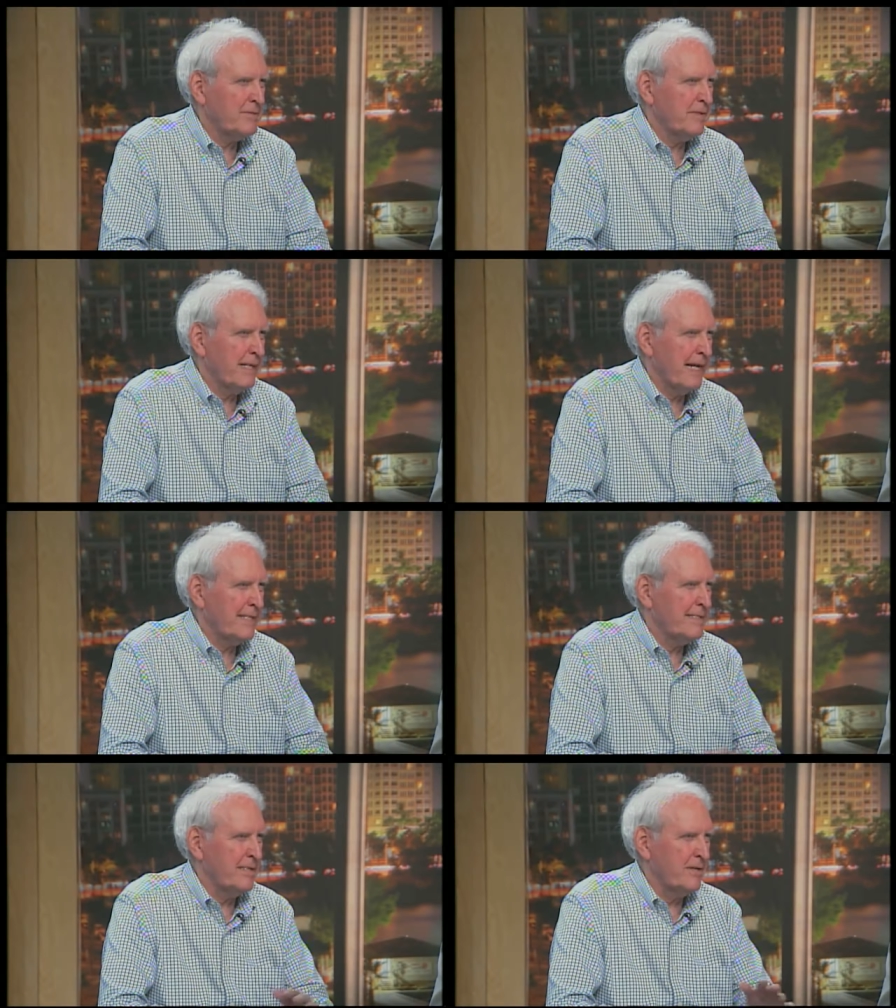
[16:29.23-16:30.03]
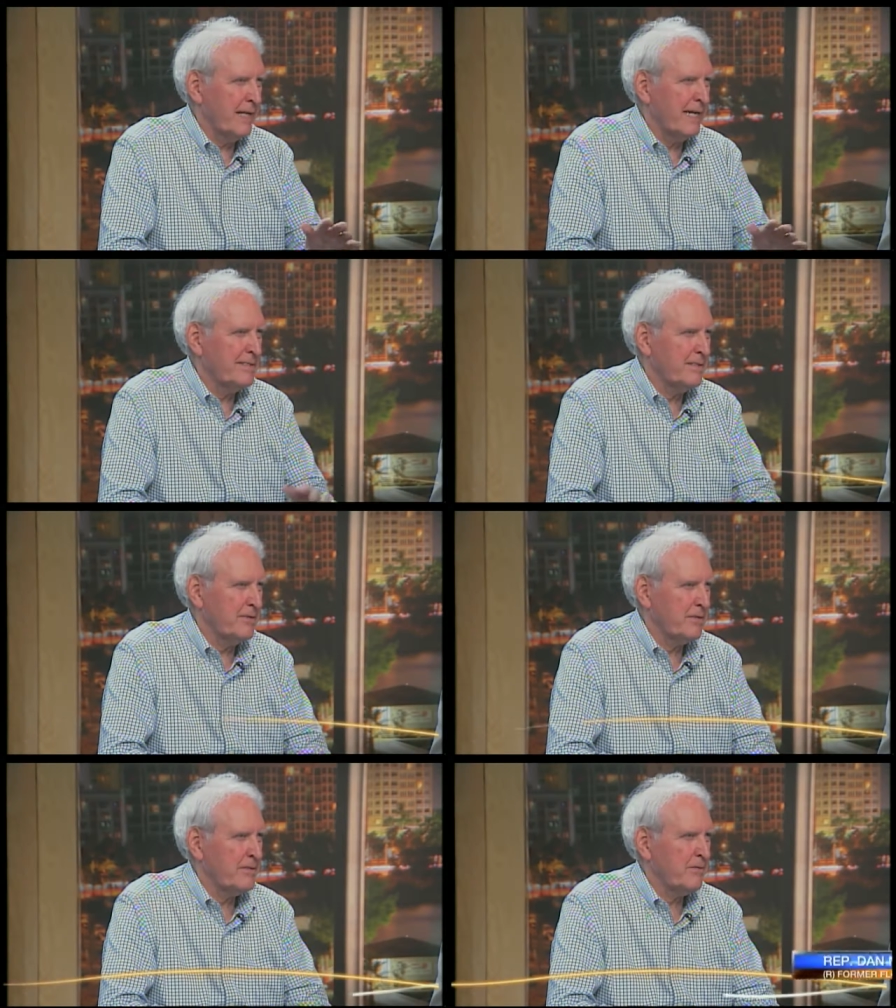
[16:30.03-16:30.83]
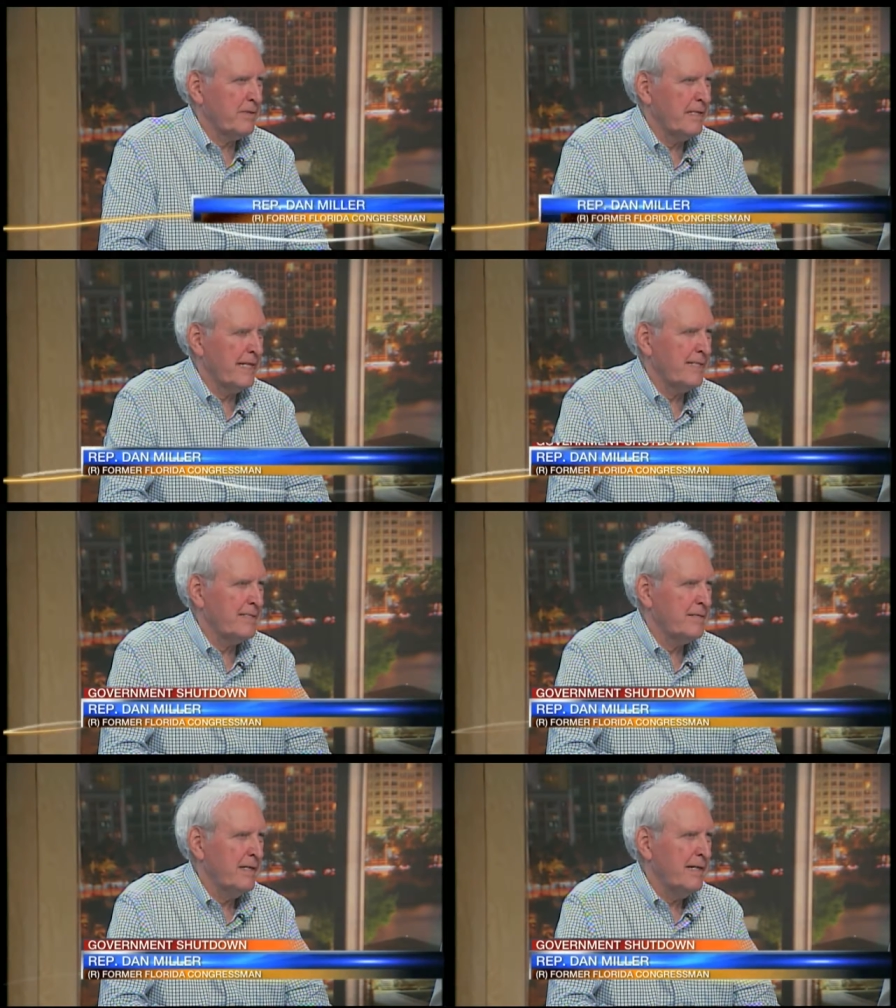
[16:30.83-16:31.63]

one lasted. It only lasted, of course, three days.